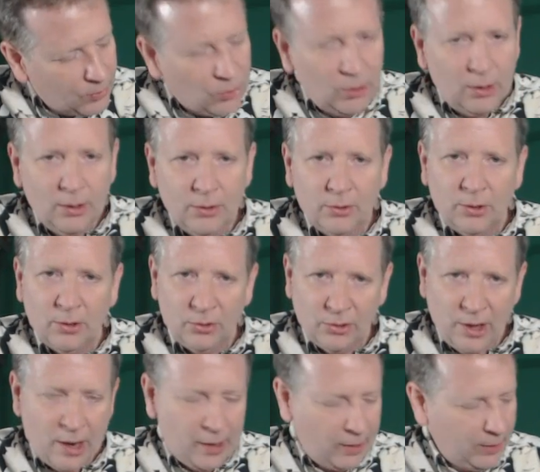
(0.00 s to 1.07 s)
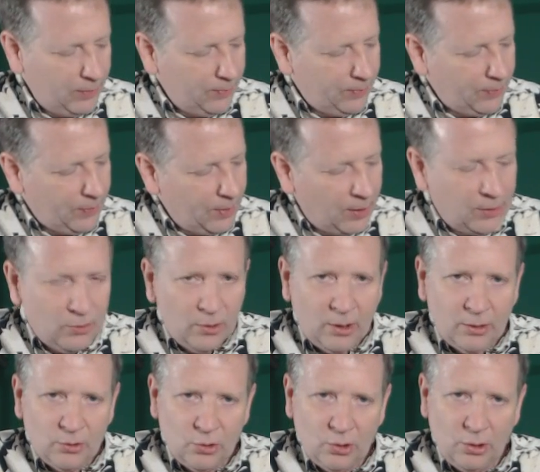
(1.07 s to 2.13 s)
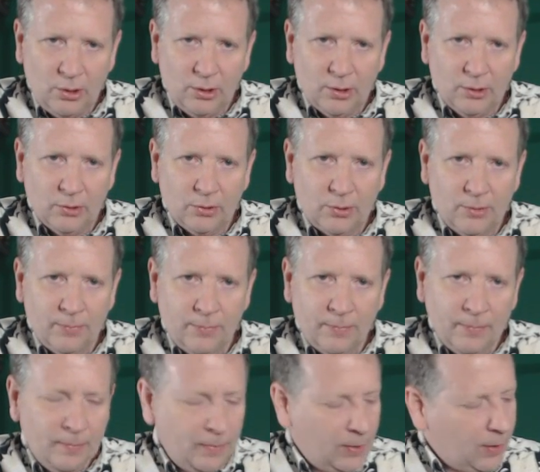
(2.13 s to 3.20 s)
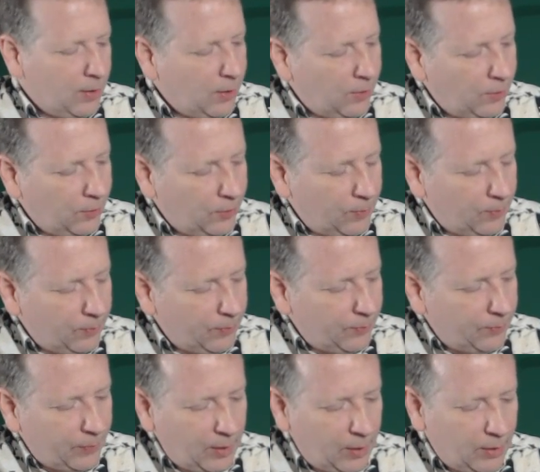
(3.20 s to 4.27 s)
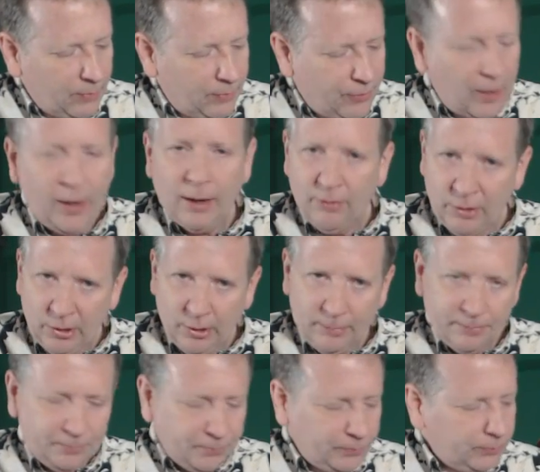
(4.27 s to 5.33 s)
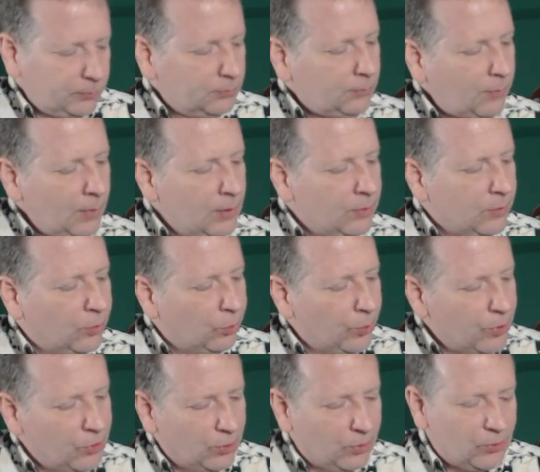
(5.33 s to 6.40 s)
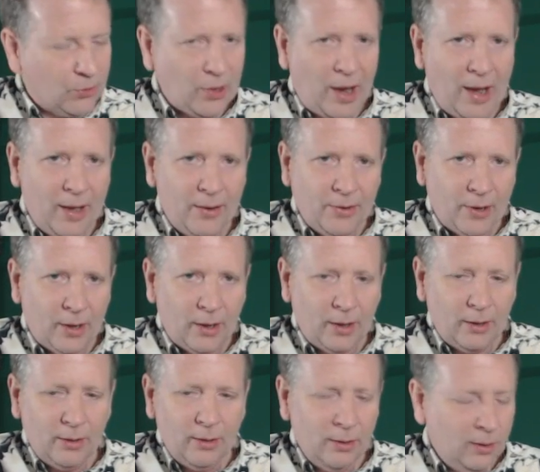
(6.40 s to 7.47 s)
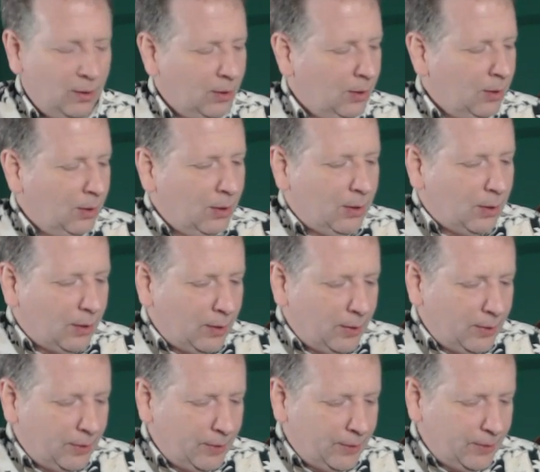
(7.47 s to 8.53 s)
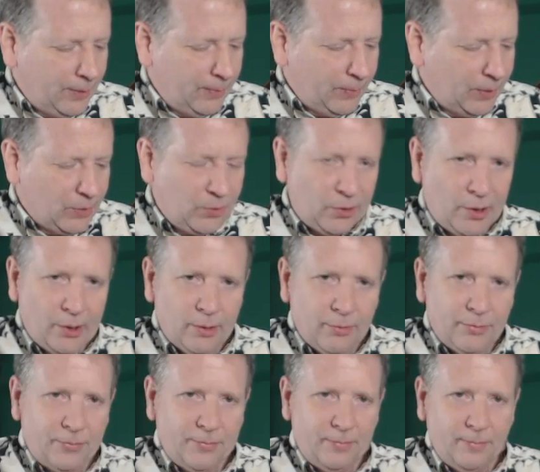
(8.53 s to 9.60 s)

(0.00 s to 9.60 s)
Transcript: D is 9, and G is 5 again. The reason this is add 9 instead of